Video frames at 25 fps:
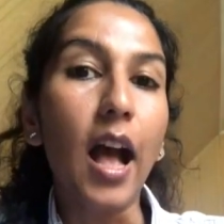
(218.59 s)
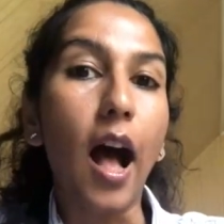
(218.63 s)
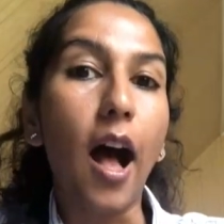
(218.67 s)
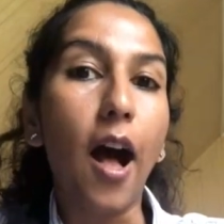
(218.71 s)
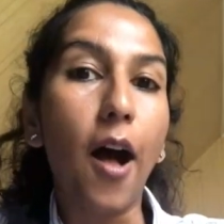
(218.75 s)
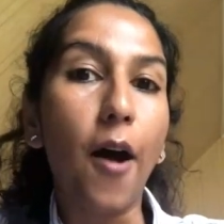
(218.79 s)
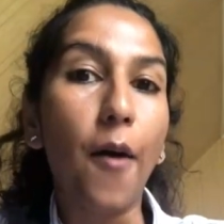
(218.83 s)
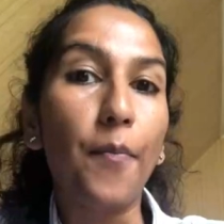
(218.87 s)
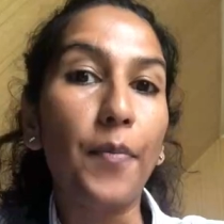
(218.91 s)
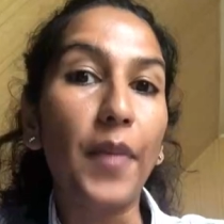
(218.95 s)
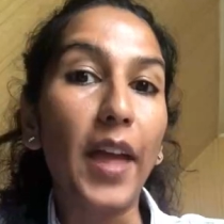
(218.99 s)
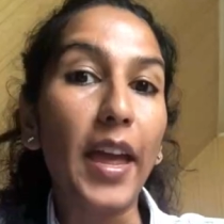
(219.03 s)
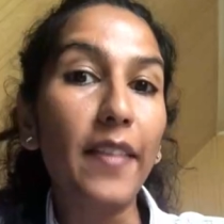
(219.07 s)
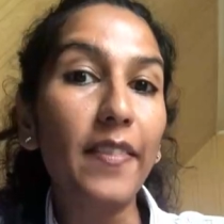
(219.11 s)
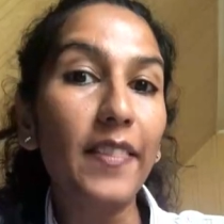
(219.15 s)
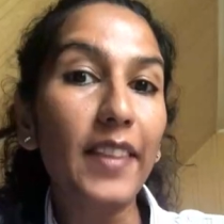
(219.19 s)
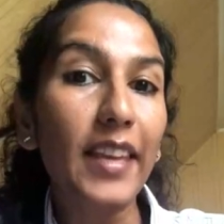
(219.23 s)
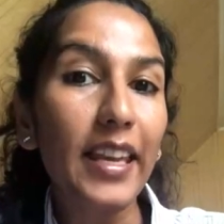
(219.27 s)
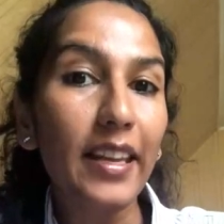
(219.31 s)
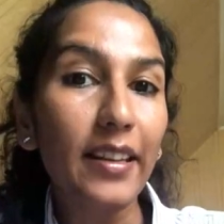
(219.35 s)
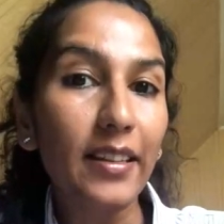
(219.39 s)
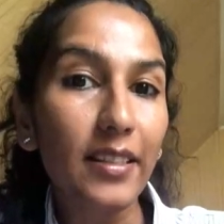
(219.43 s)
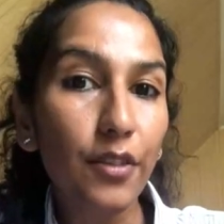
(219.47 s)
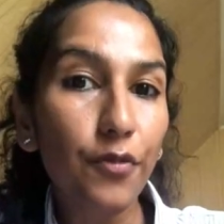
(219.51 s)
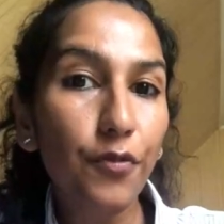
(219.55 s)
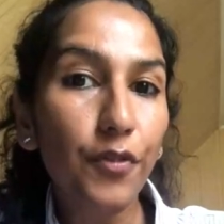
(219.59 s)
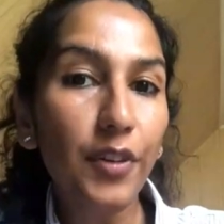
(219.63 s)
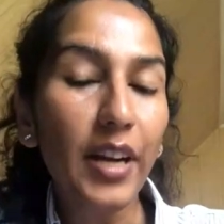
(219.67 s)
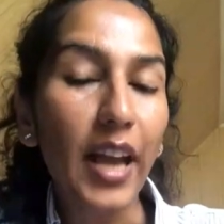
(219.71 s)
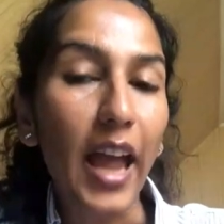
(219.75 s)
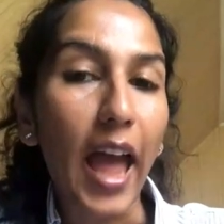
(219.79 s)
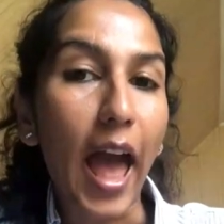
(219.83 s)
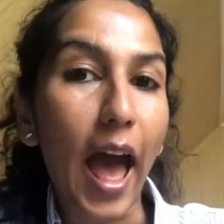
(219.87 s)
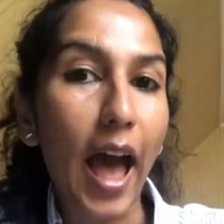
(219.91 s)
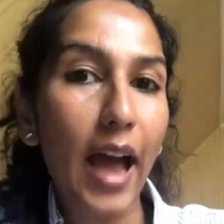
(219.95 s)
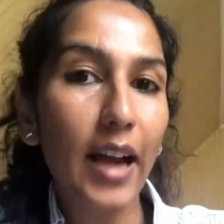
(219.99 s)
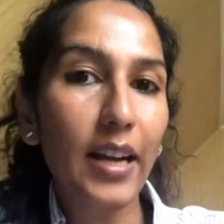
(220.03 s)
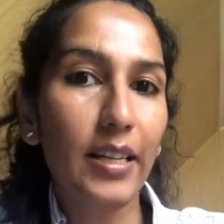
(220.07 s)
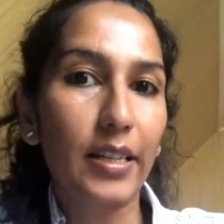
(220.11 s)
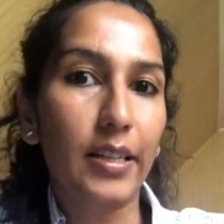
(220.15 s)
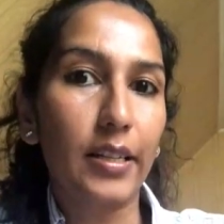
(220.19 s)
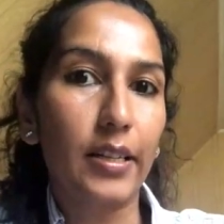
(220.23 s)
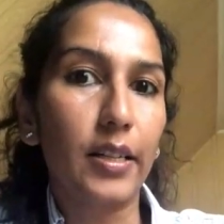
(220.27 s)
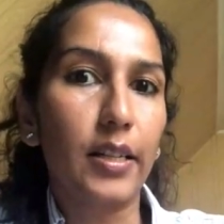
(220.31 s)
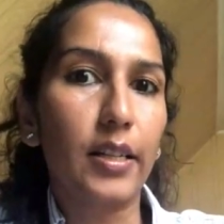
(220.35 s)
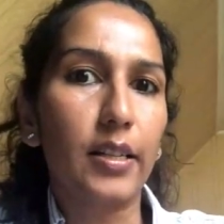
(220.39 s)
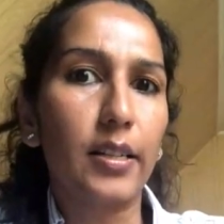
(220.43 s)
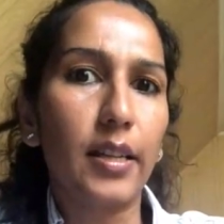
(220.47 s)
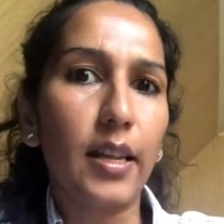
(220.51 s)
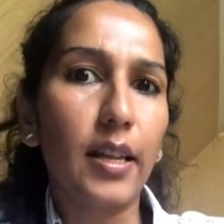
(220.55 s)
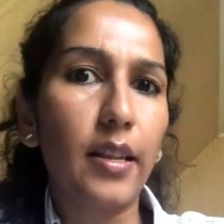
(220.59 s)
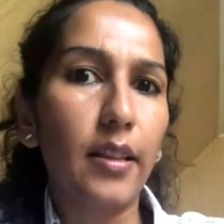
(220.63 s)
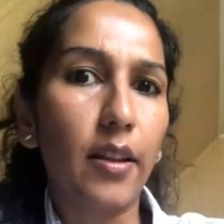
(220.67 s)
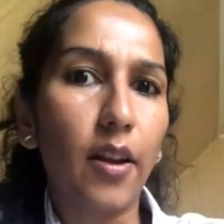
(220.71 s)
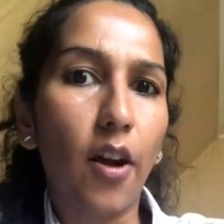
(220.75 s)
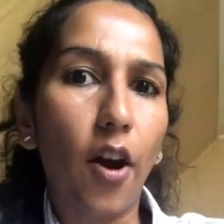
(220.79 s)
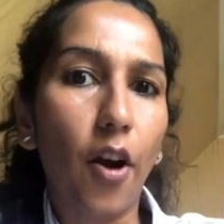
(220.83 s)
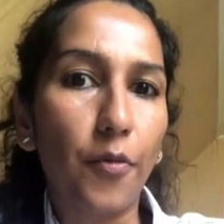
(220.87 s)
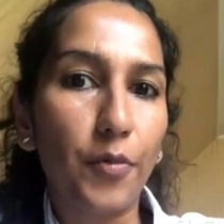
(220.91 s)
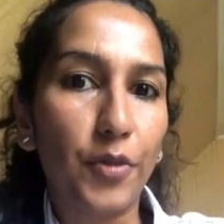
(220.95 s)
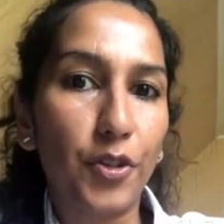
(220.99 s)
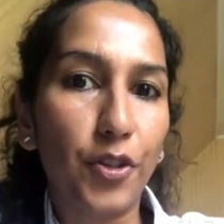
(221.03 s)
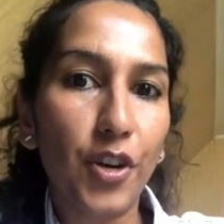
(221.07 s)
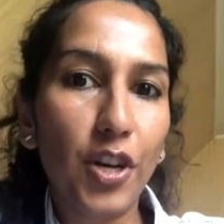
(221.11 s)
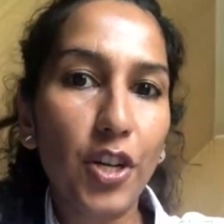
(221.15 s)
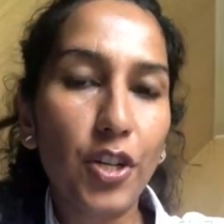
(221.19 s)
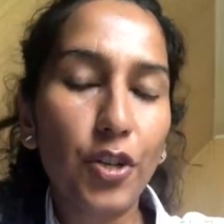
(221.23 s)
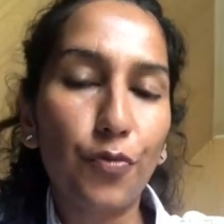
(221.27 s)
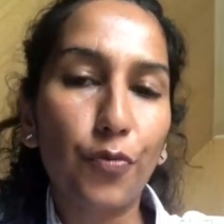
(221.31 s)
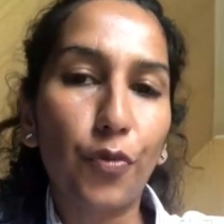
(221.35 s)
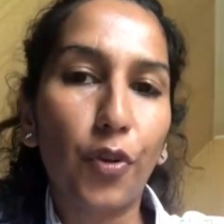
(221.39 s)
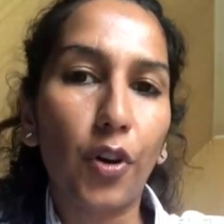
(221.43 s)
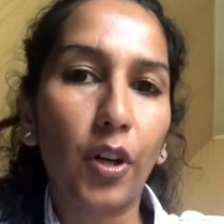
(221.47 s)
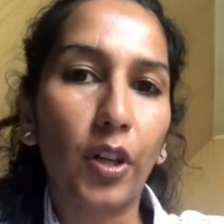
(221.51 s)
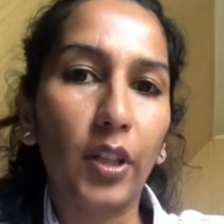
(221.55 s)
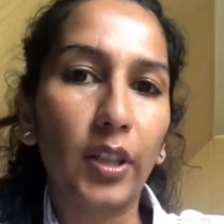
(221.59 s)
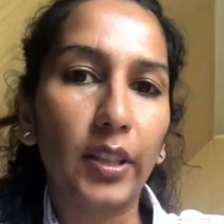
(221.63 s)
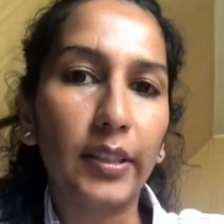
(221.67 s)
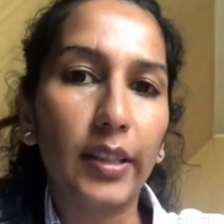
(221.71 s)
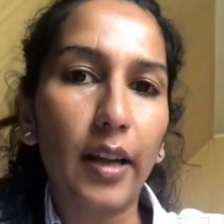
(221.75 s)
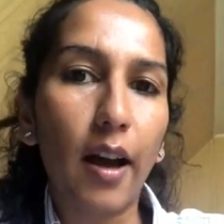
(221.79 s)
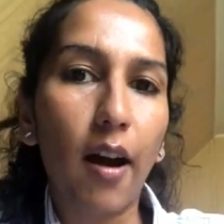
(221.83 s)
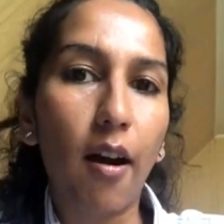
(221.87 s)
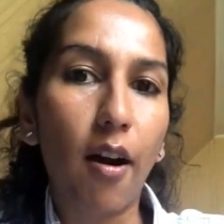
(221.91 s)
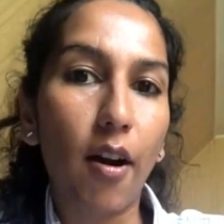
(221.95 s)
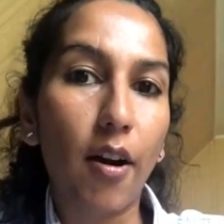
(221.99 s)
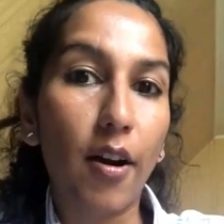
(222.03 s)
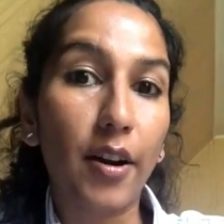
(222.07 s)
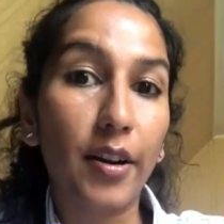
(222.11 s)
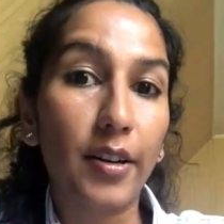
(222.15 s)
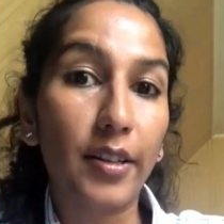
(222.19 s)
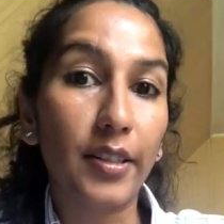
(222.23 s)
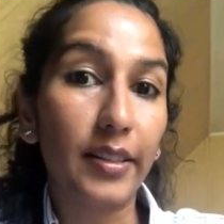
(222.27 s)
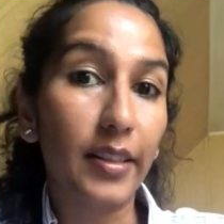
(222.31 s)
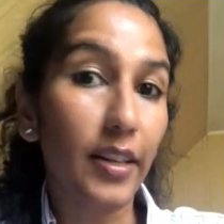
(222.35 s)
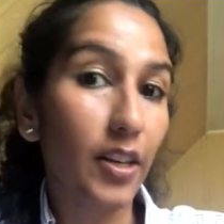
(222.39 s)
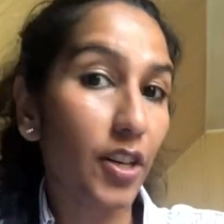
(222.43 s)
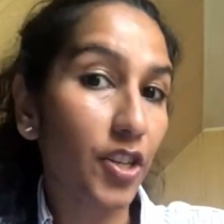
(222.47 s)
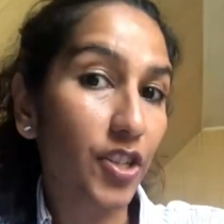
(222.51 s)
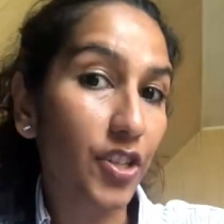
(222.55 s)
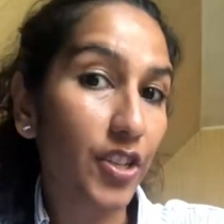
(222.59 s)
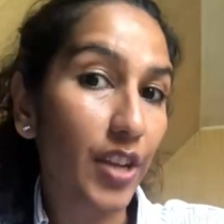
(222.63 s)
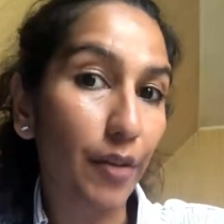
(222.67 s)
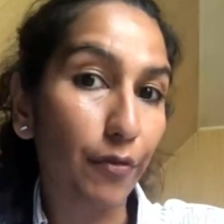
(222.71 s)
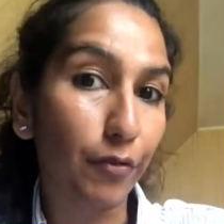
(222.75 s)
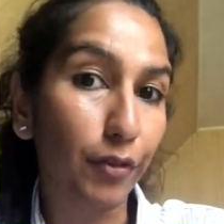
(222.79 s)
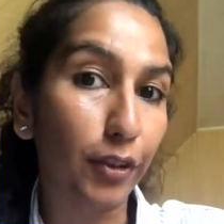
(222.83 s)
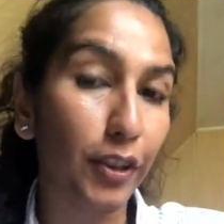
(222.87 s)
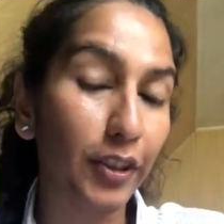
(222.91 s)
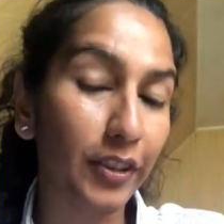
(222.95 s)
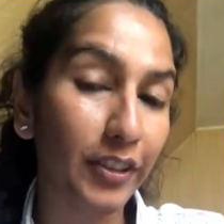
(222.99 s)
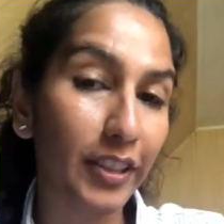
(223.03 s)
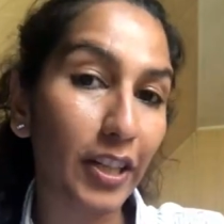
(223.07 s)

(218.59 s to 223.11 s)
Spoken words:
And the different actors in the arbitration world, there are several.